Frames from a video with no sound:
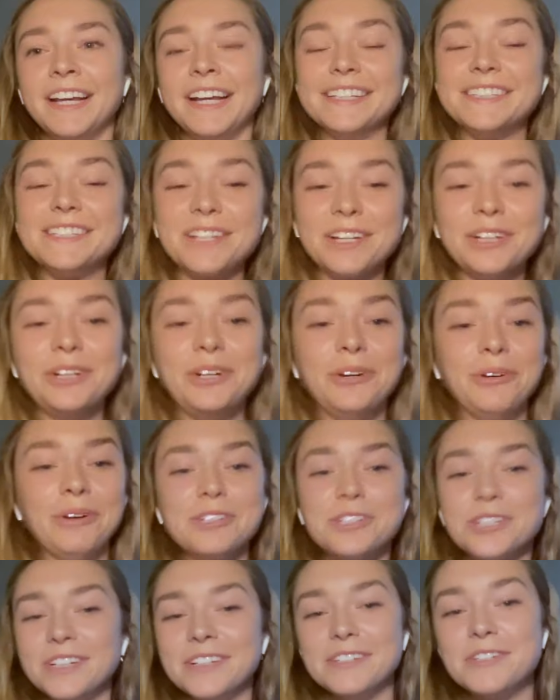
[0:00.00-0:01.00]
That's a good
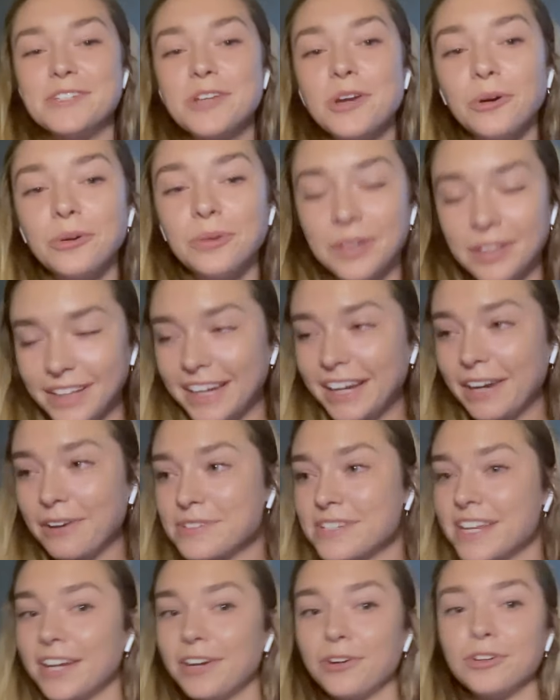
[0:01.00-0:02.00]
question. So like I
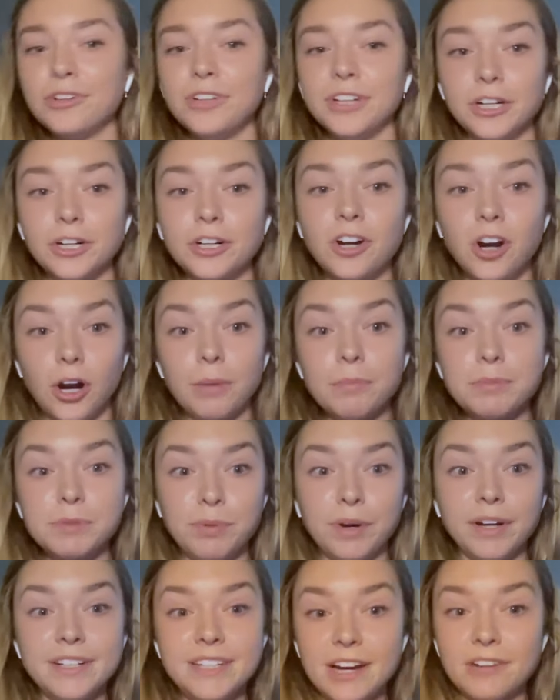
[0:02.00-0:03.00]
was saying earlier, carbs
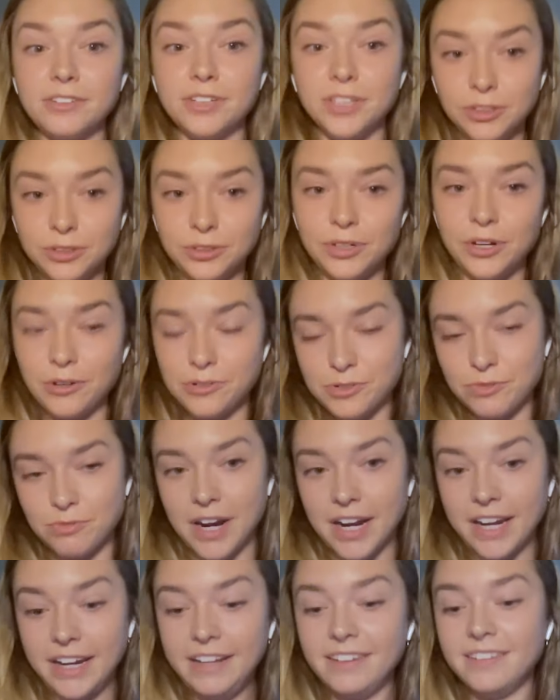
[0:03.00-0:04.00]
break down to glucose,
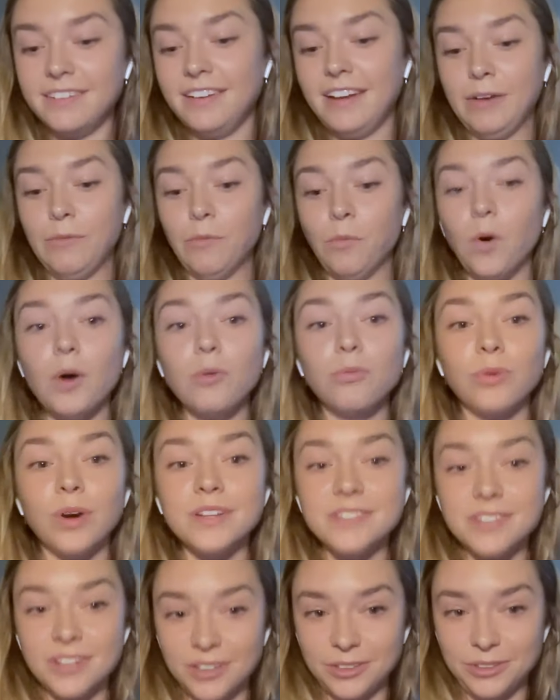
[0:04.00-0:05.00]
right? And what
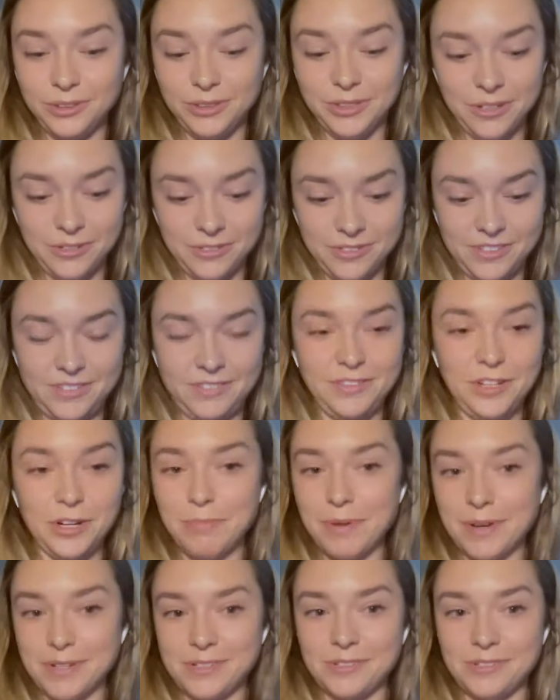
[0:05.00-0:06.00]
runs on glucose? Your
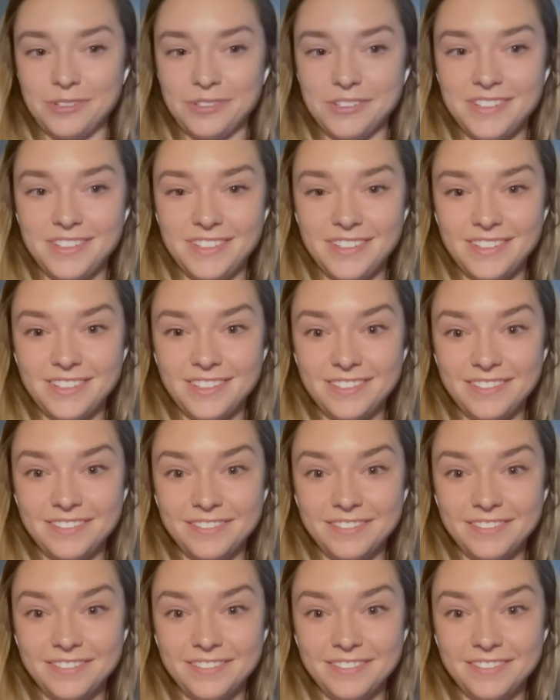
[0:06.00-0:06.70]
muscles.